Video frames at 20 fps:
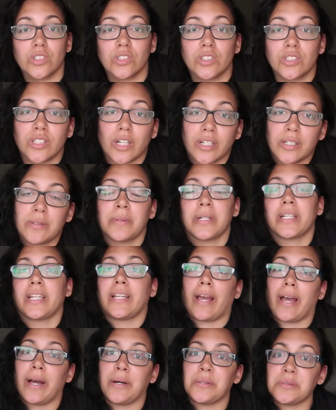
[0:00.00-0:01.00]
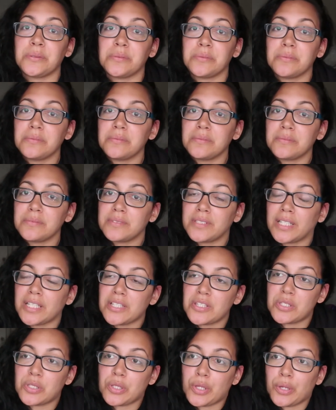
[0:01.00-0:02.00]
Started working out.
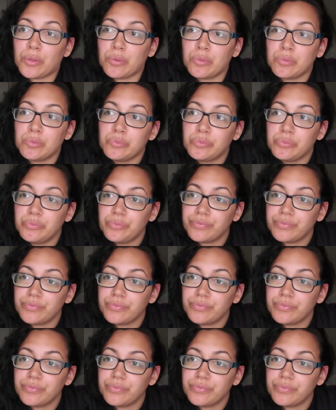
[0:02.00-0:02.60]
That's new.